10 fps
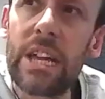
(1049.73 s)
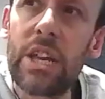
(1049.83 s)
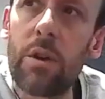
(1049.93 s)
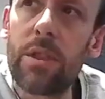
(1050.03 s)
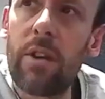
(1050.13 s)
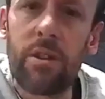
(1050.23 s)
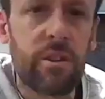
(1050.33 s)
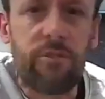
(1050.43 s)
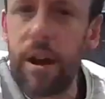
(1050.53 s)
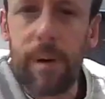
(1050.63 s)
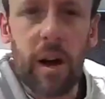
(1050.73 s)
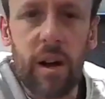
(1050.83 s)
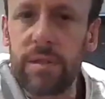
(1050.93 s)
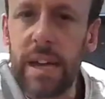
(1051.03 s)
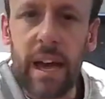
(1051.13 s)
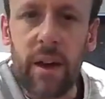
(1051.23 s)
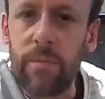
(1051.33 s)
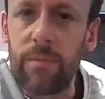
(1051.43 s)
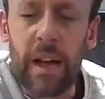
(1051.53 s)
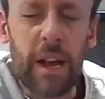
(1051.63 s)
they're in a great part of
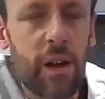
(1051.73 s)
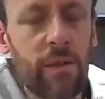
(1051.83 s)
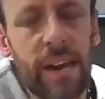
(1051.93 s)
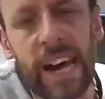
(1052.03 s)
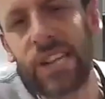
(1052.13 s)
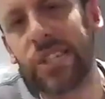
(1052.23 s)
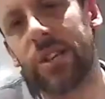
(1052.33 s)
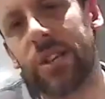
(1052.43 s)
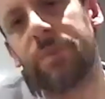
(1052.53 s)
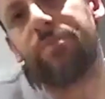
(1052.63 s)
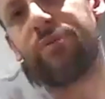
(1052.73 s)
town, and location is